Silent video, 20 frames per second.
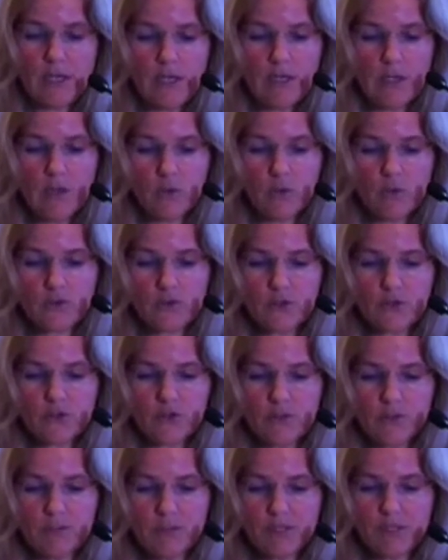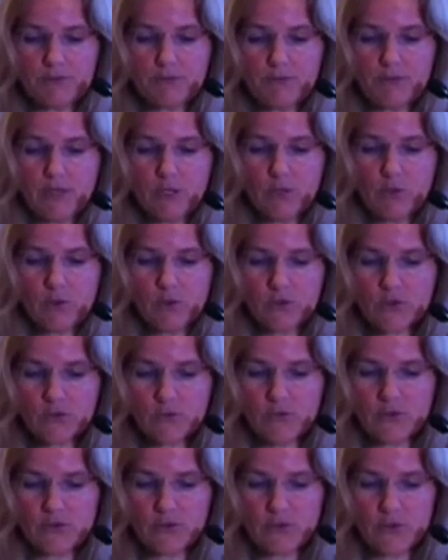low systemic flows,
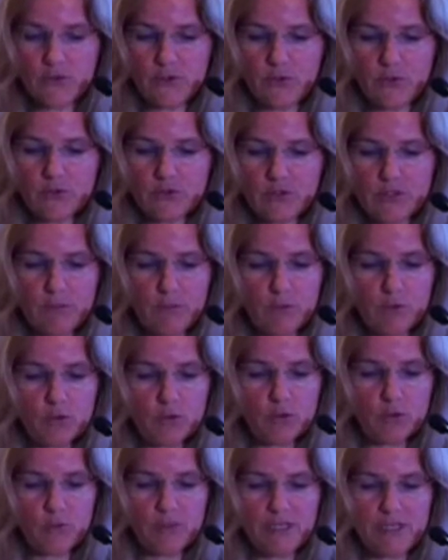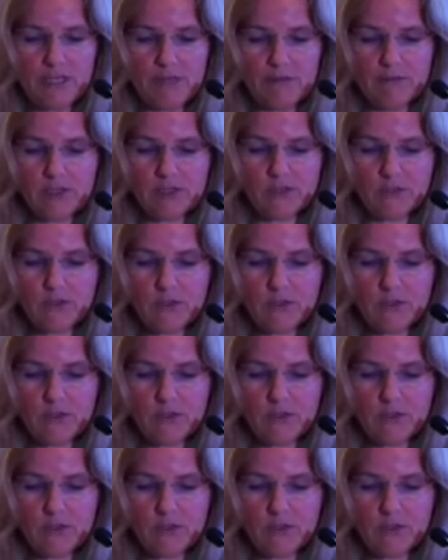with reduced hemoglobin levels,